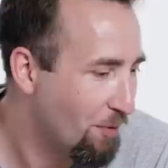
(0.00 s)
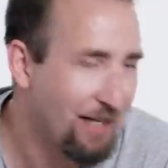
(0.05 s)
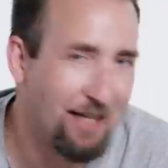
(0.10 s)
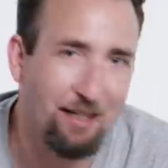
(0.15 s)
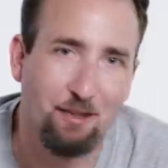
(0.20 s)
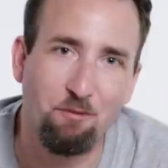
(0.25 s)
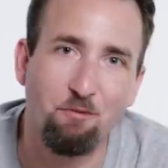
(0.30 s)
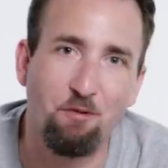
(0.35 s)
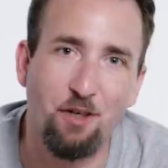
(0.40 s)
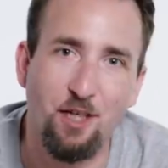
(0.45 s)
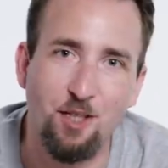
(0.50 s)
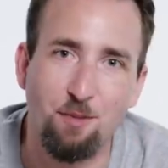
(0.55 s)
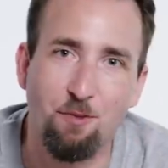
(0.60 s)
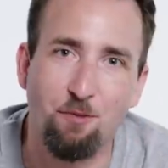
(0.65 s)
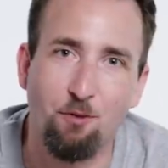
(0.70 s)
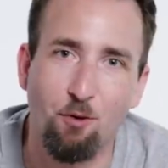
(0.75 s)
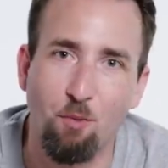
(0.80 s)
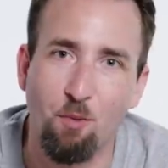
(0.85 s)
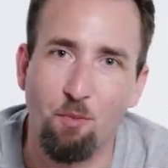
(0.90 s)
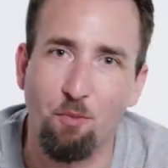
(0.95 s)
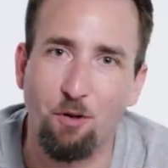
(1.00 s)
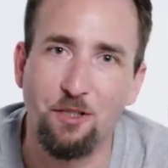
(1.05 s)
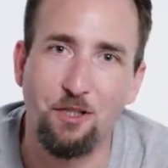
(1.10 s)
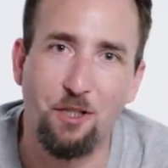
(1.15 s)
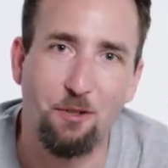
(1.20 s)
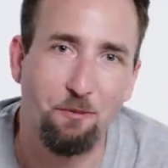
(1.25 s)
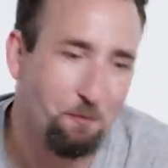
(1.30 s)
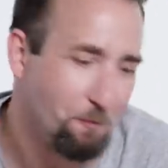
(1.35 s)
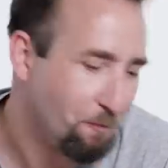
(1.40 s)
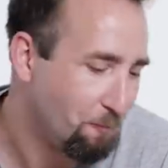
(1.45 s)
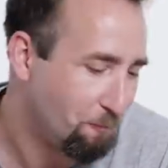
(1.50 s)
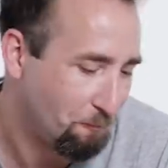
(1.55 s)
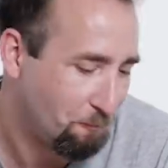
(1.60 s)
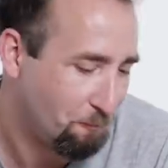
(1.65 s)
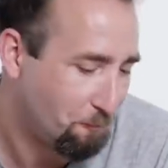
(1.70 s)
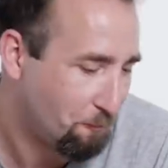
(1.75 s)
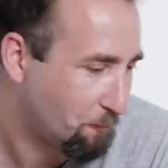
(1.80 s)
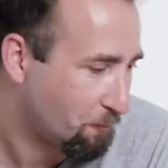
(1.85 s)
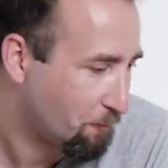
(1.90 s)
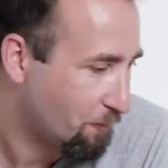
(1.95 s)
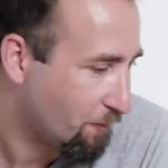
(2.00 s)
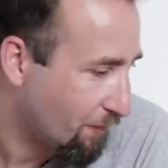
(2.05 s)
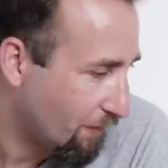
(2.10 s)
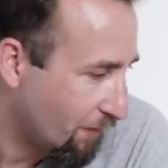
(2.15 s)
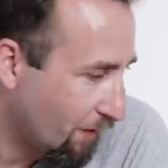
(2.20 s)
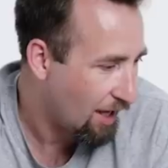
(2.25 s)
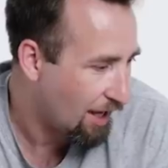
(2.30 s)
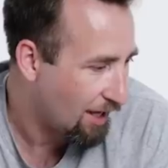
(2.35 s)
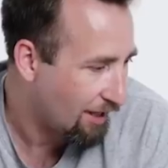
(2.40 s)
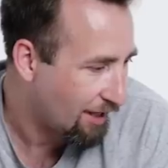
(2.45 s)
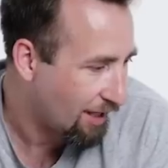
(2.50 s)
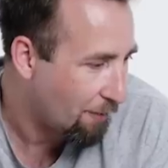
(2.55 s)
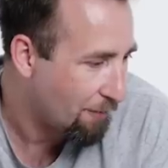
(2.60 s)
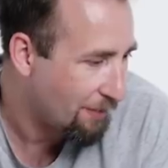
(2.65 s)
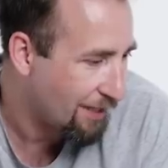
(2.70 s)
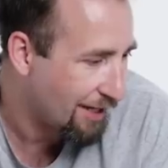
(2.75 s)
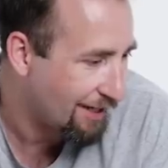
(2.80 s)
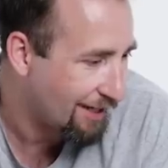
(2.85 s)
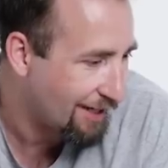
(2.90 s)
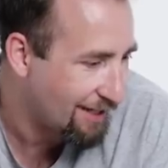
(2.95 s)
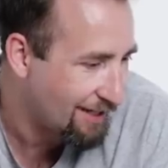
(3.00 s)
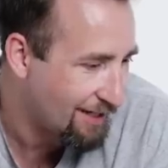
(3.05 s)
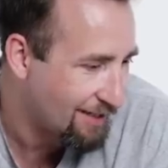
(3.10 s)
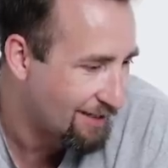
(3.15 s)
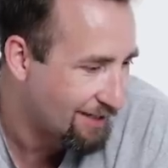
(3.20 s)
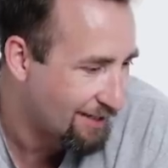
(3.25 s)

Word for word: but we'll get them fixed before 1.0. Can we get hit